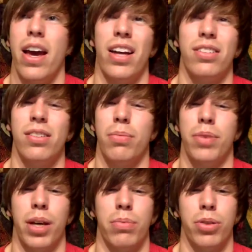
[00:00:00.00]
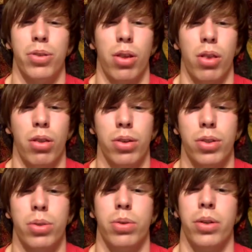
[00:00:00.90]
And sometime during the third
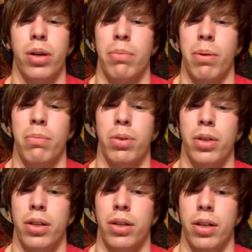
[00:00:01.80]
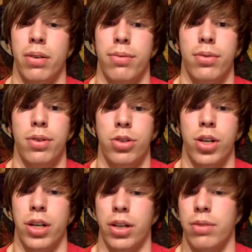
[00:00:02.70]
quarter, I remember the
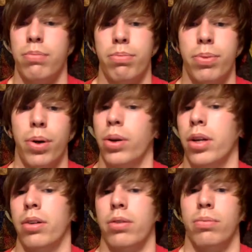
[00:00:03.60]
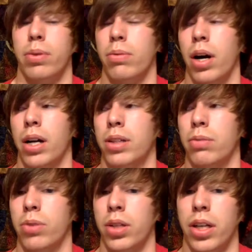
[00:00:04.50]
chain had broken. We walked in
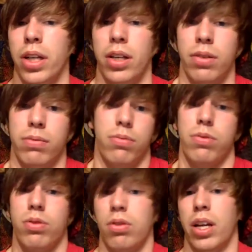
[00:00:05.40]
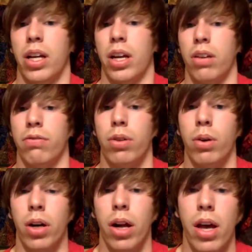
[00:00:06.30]
one day and it just landed on the
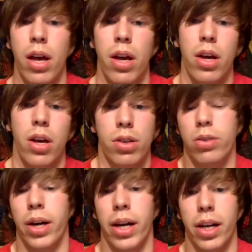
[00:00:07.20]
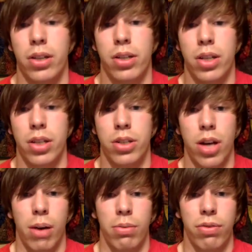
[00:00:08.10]
floor. So I had the
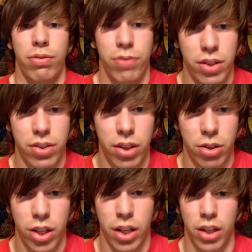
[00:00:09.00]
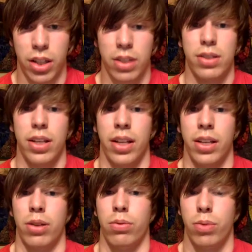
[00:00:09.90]
job of fixing the chain links and
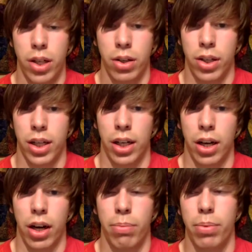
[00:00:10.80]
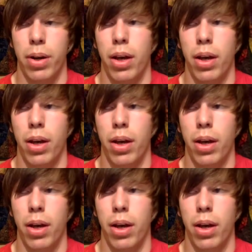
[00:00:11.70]
then rehooking it up.